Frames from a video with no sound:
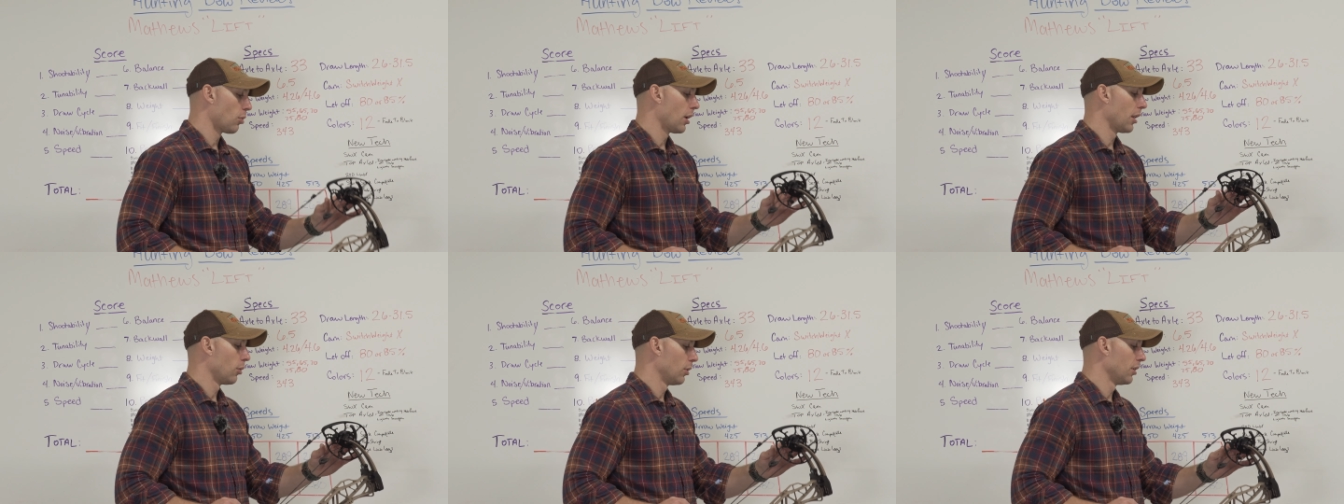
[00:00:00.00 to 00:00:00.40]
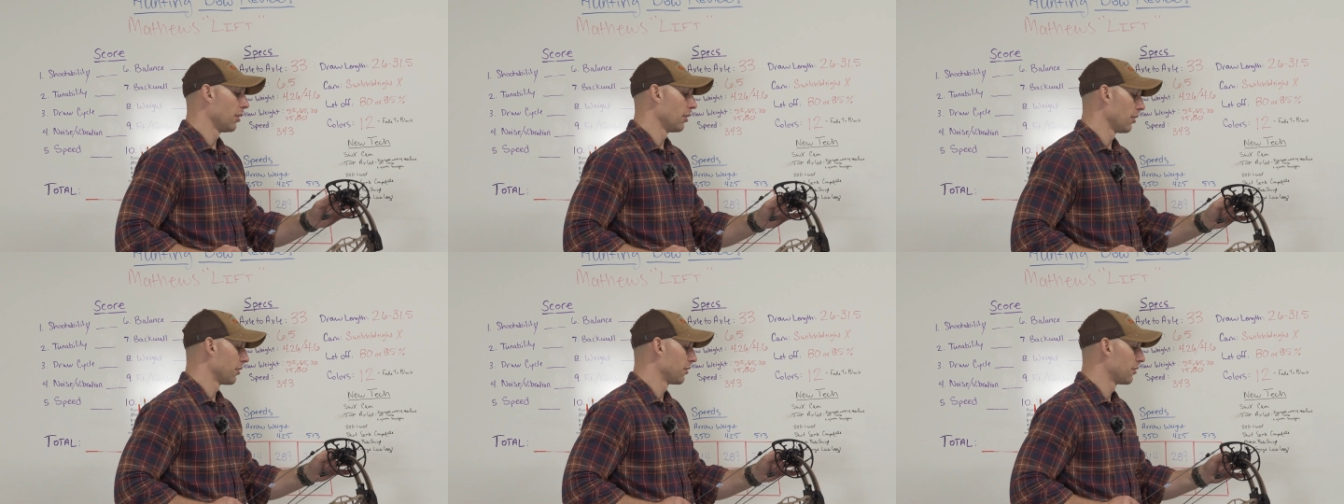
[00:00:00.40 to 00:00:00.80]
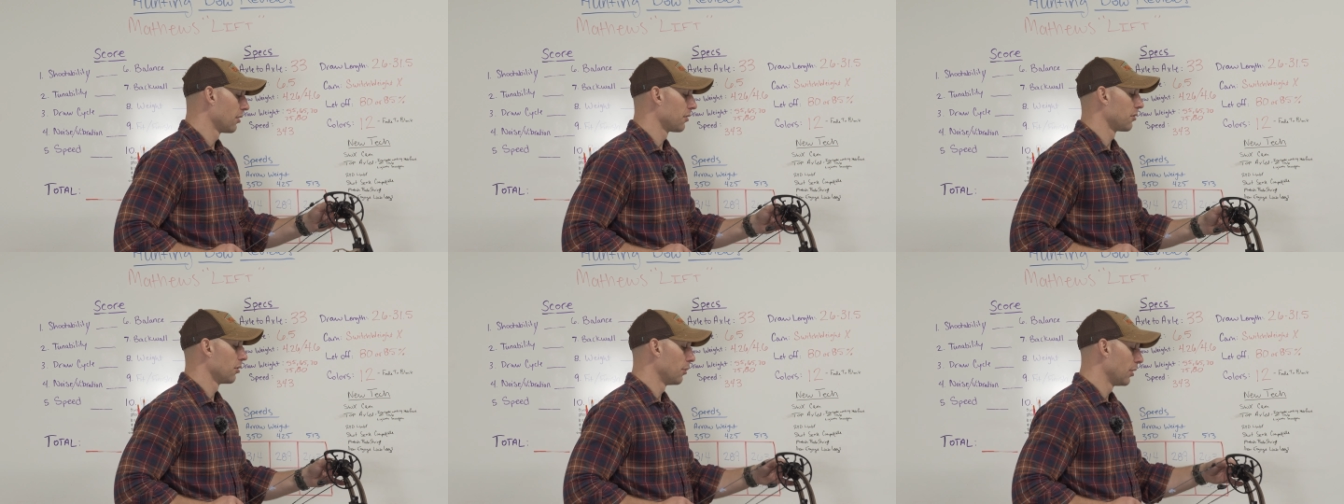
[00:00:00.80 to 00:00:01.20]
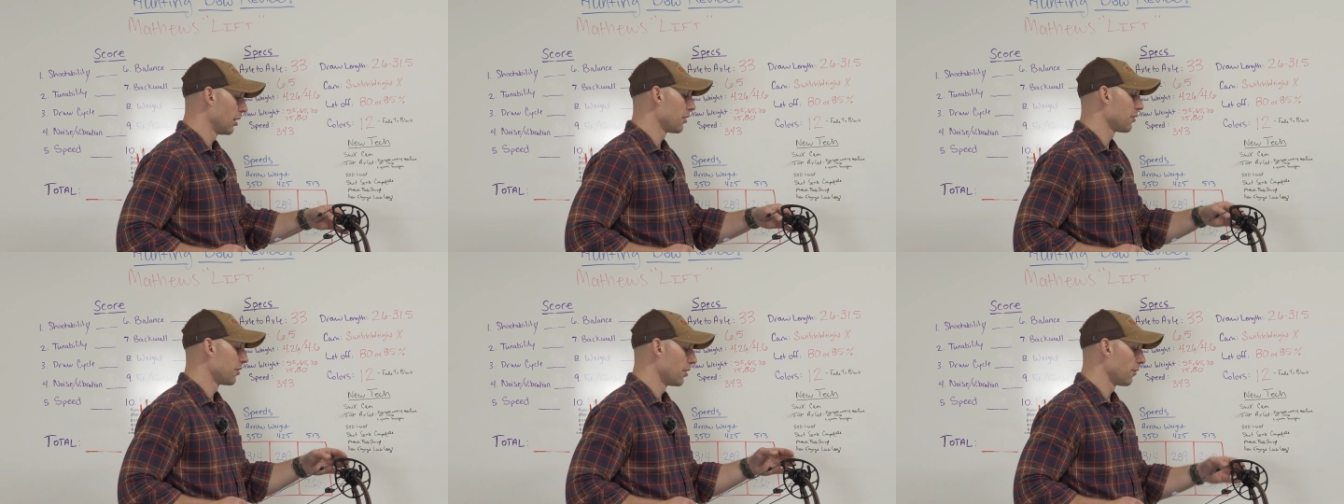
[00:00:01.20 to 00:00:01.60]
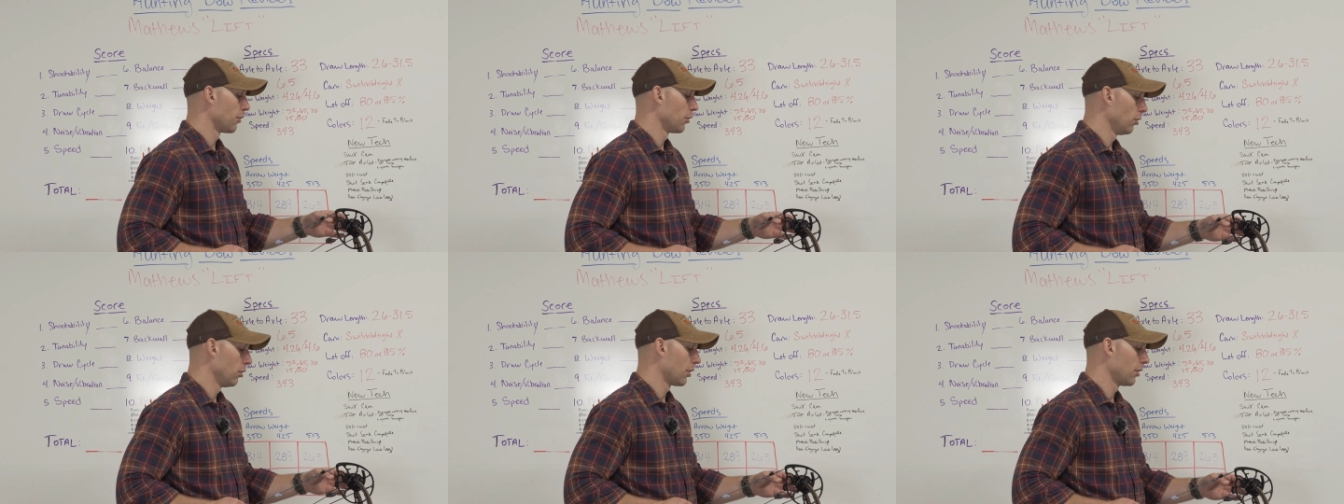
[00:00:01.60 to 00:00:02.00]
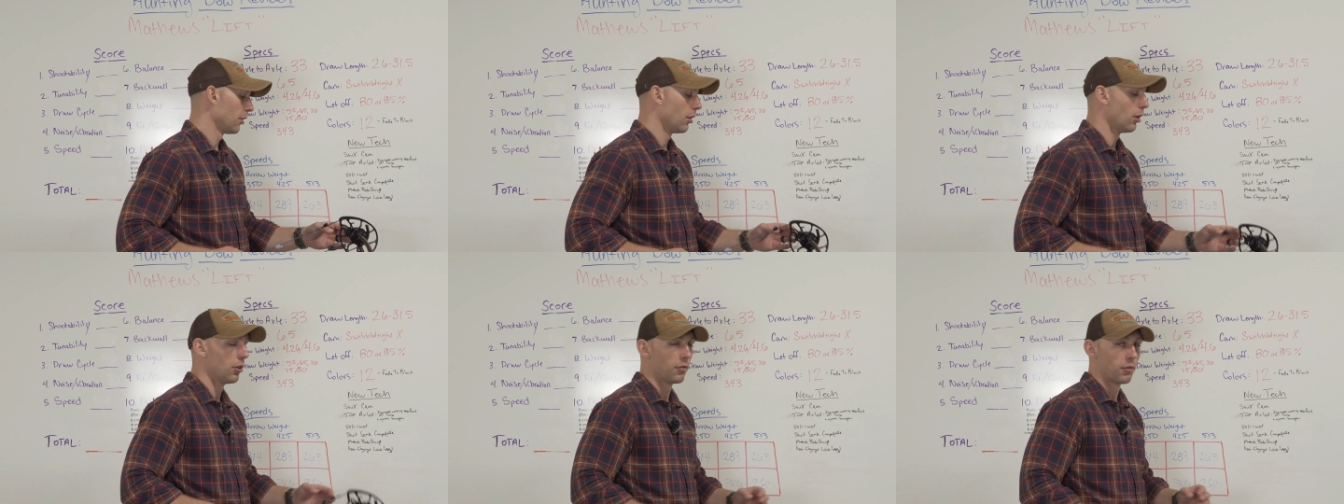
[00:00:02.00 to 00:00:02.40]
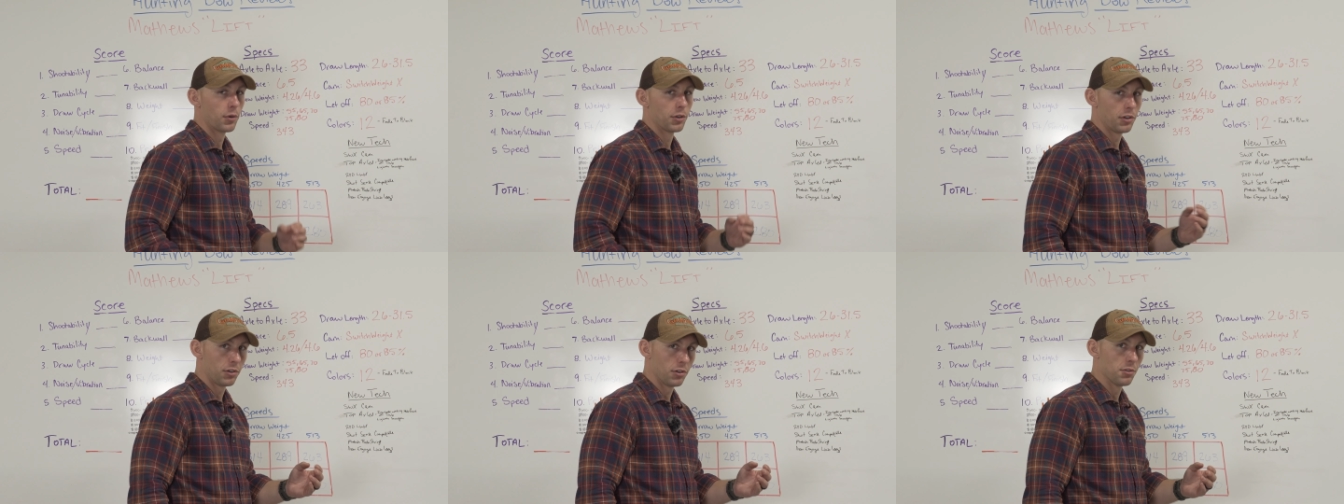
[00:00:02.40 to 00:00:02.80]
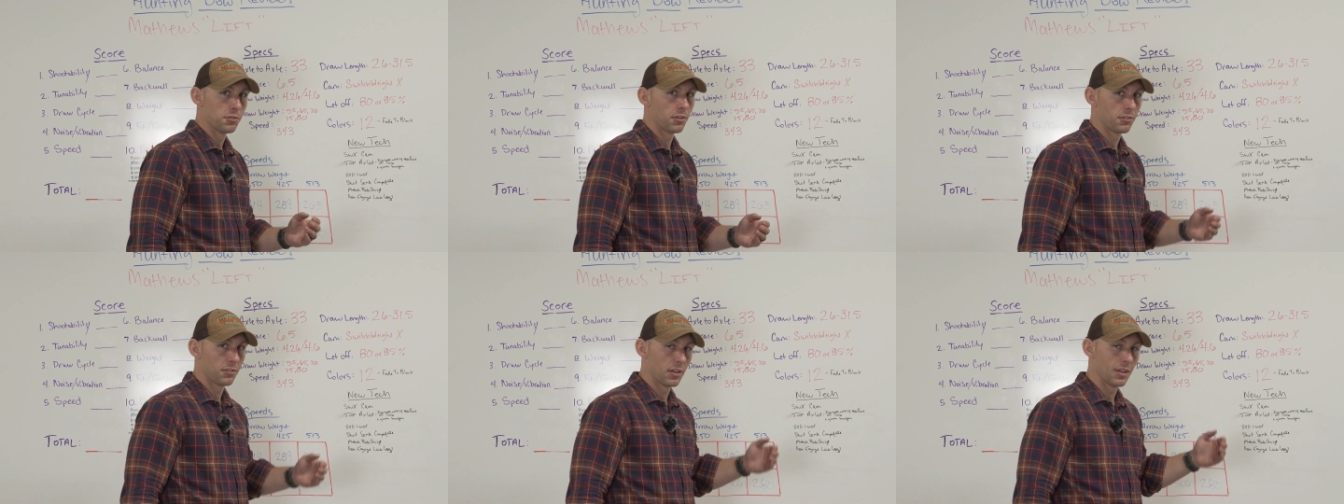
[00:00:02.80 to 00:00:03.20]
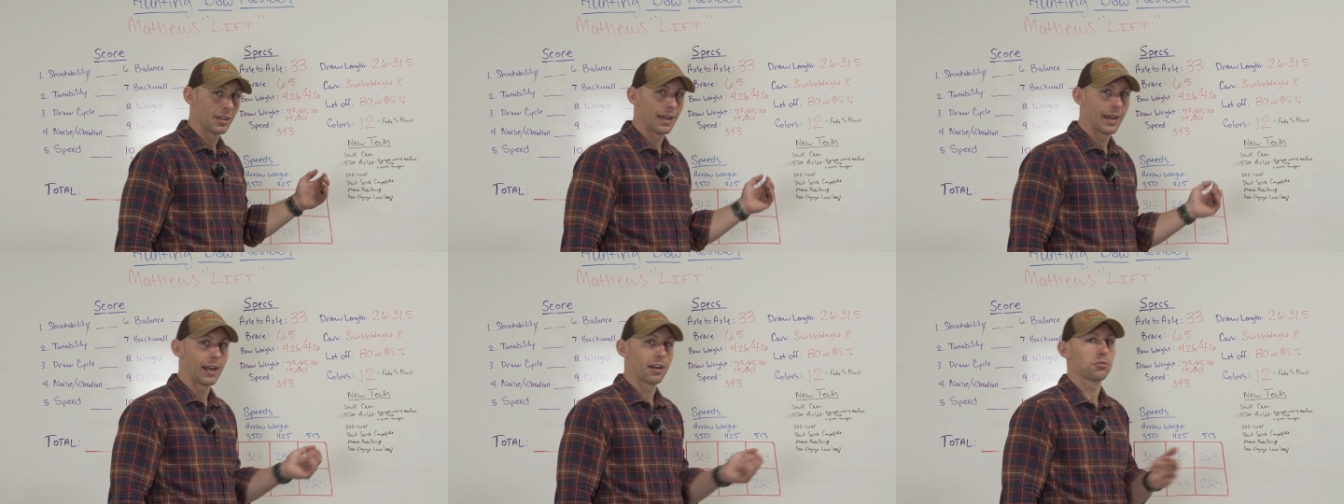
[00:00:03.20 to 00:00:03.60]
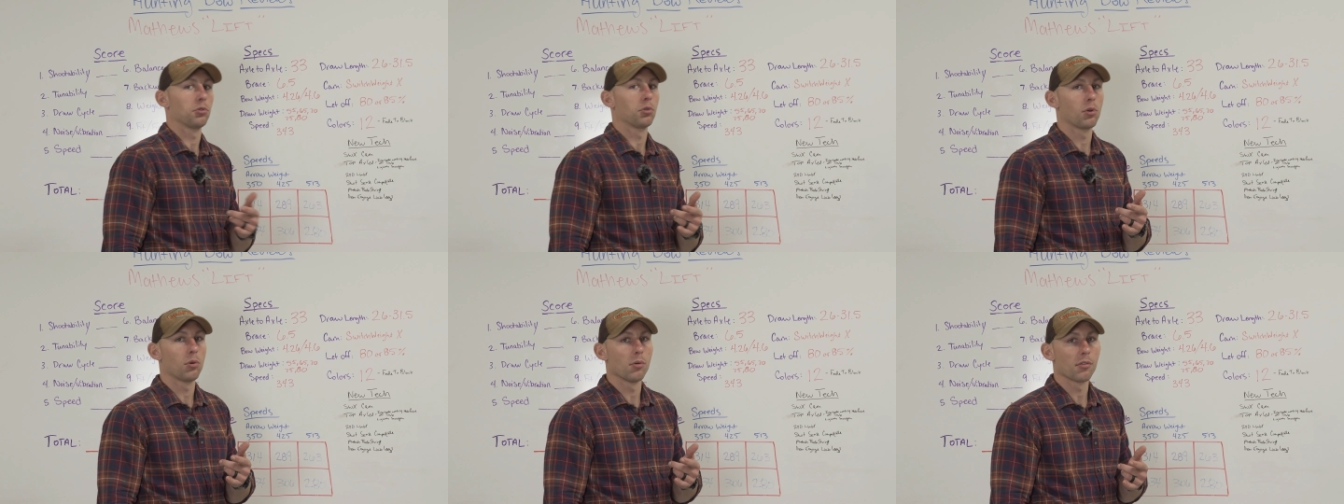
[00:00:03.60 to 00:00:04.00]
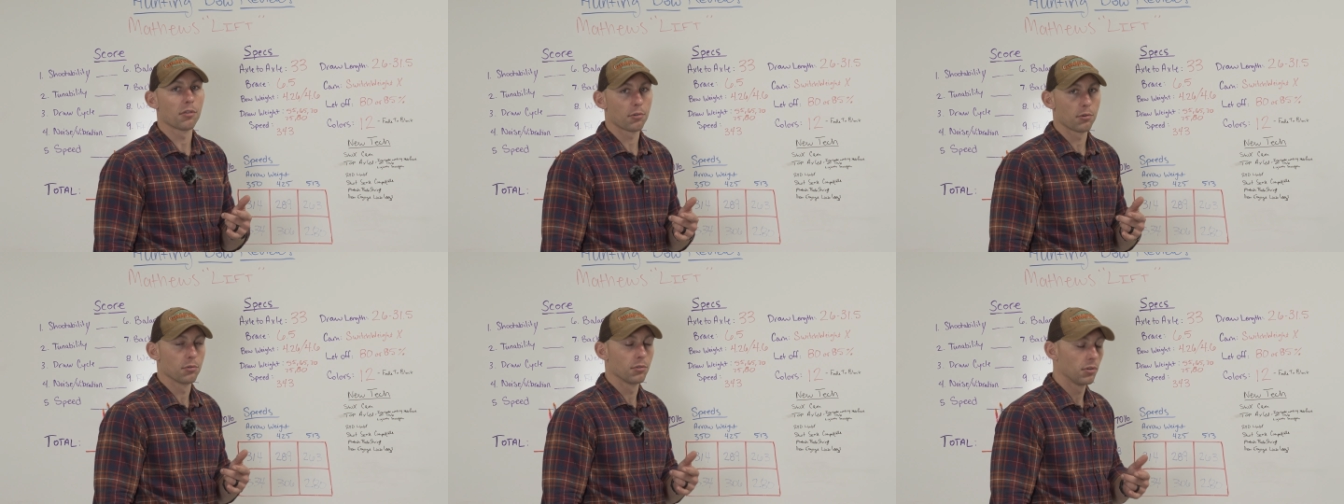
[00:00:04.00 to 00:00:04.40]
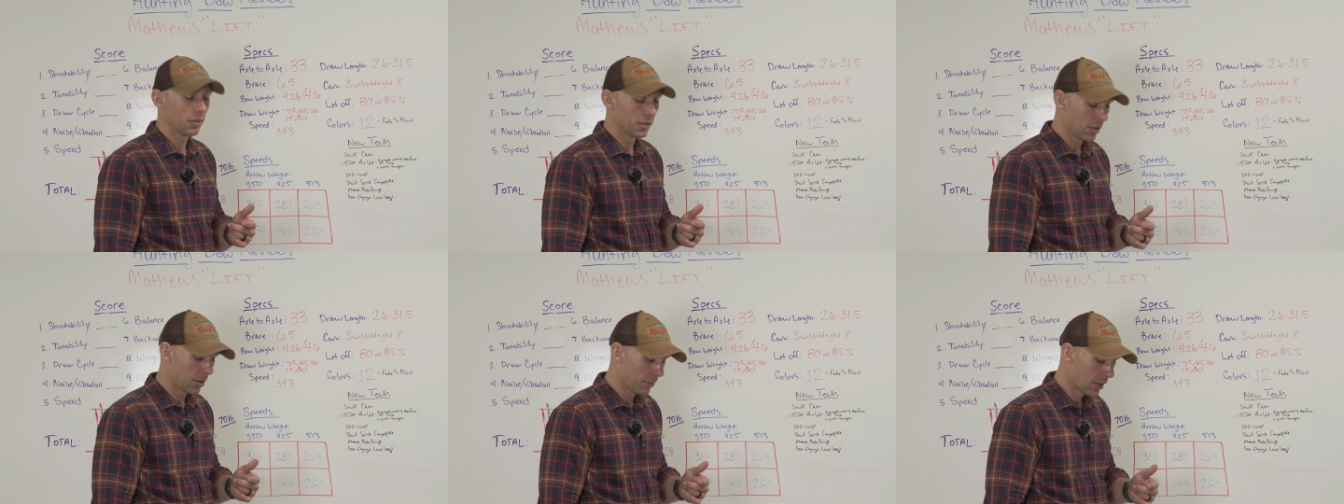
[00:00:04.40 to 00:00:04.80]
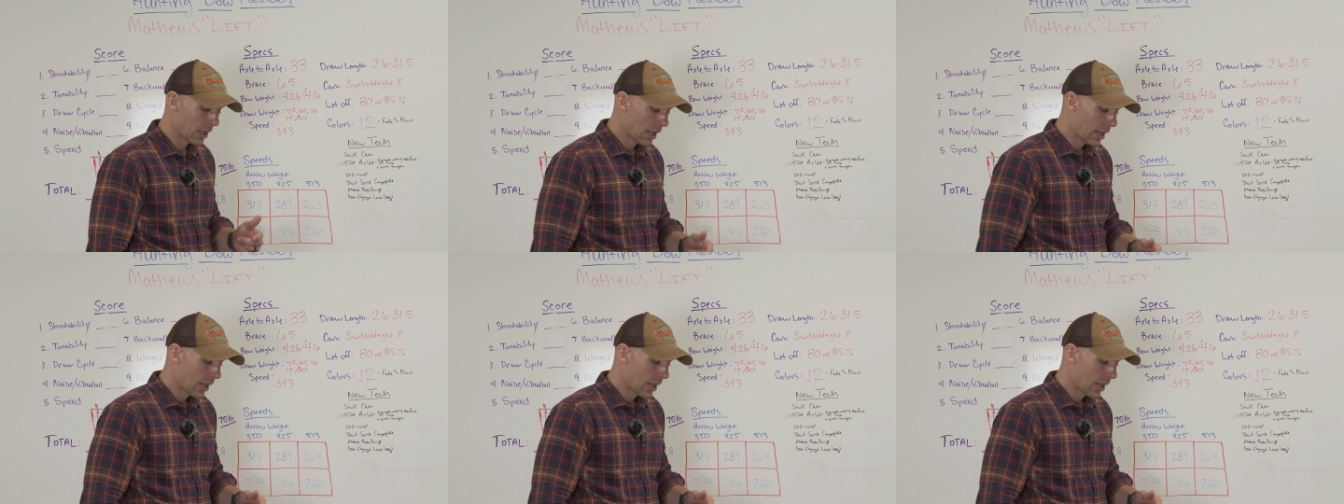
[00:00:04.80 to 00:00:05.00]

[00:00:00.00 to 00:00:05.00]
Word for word: why they went to this system. It is different looking though when you're used to seeing the axle going through the limb.